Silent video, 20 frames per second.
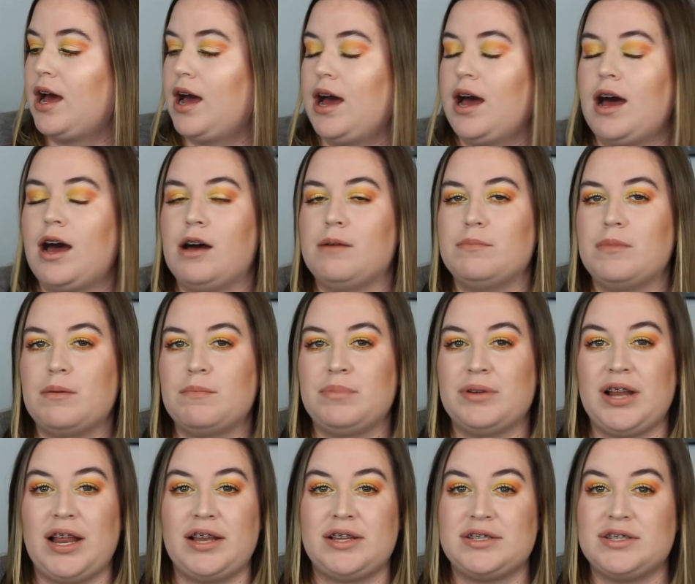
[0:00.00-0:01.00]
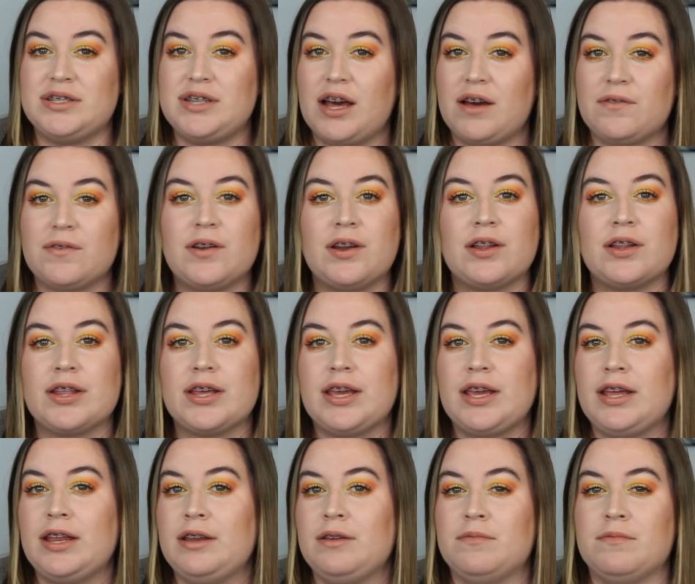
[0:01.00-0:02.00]
but it's
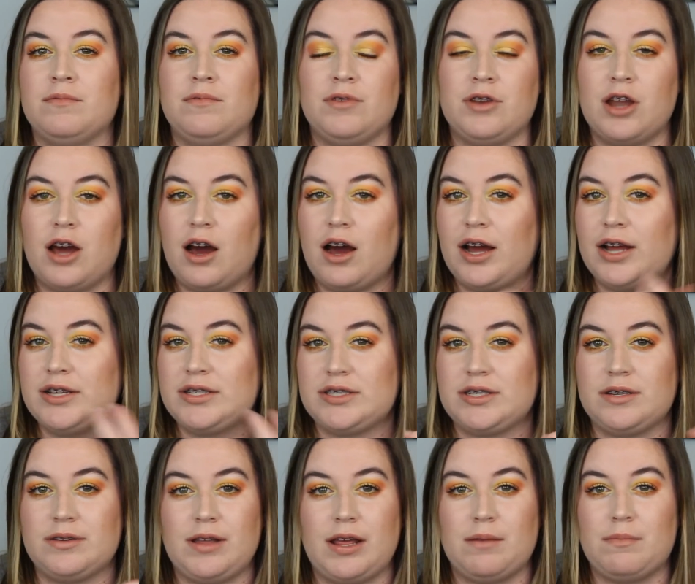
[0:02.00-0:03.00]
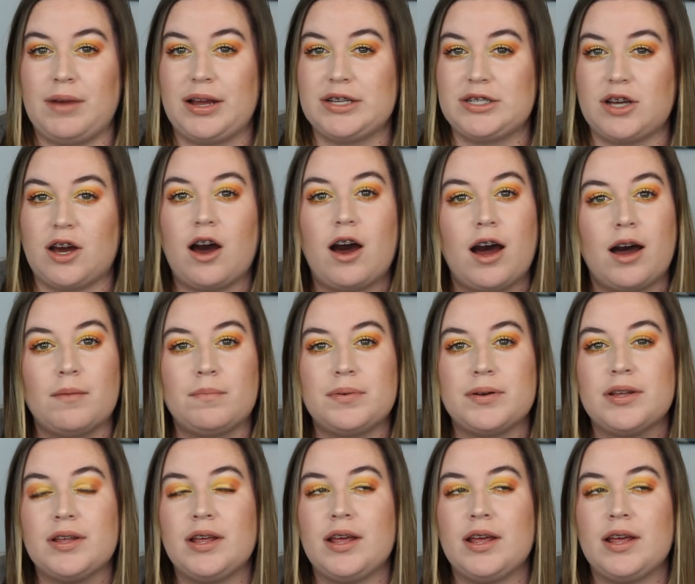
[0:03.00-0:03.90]
definitely not in my top,